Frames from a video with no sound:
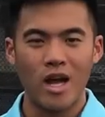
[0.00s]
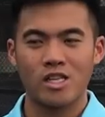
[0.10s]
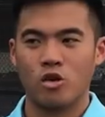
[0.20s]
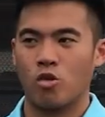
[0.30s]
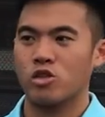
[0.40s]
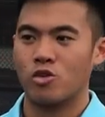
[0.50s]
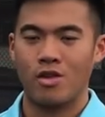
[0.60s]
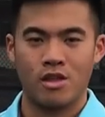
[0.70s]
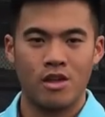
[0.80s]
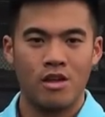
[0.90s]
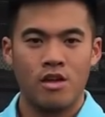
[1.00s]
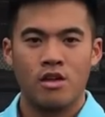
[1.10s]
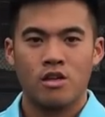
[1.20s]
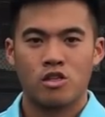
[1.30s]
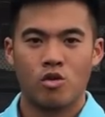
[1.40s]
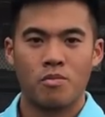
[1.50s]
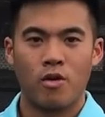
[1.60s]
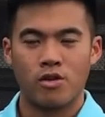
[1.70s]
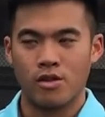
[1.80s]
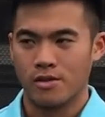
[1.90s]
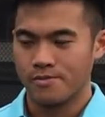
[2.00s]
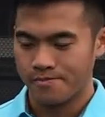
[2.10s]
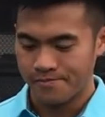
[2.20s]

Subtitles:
why is core strength so important?